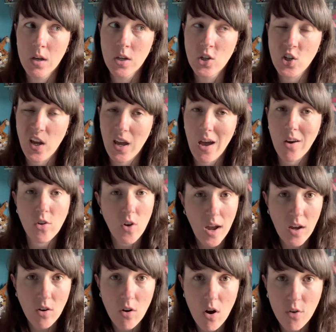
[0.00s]
check out Create
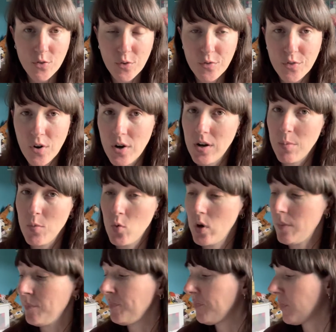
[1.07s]
and Craft on Friday
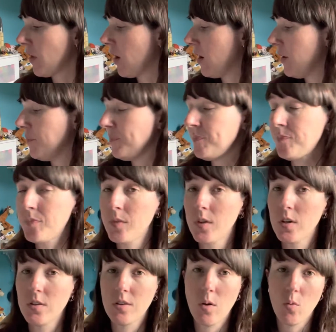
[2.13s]
morning because um,
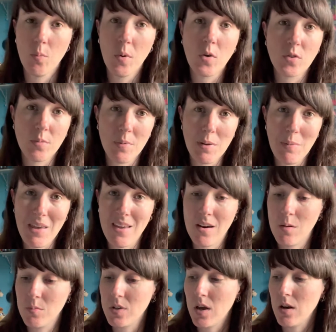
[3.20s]
there will possibly be an
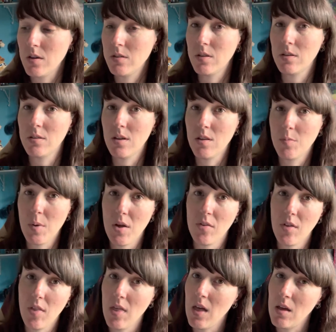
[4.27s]
update on a 16th
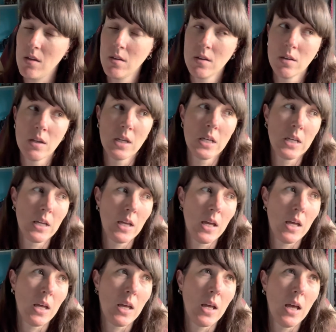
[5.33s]
birthday there.
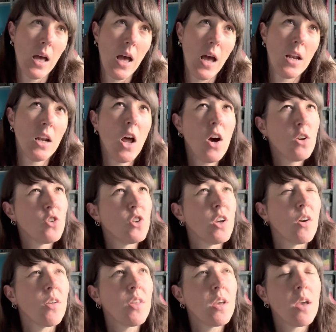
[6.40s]
And last year,
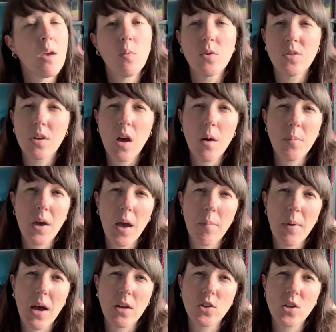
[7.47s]
I think it was the cupcake
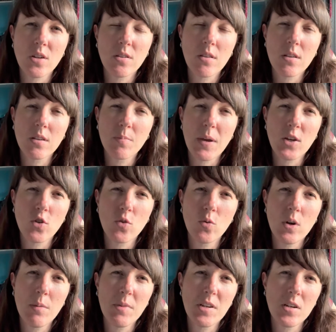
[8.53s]
patches and the special
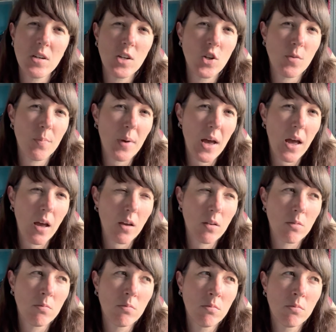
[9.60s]
limited edition bag,
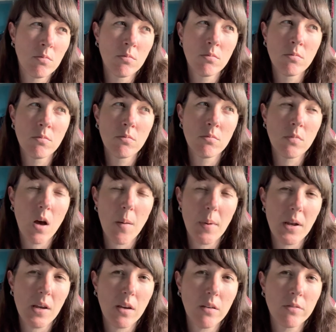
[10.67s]
I
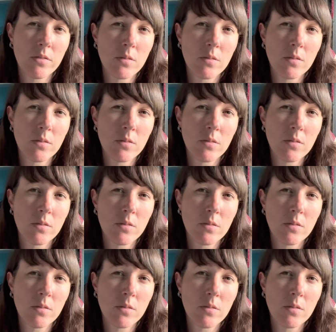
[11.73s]
believe.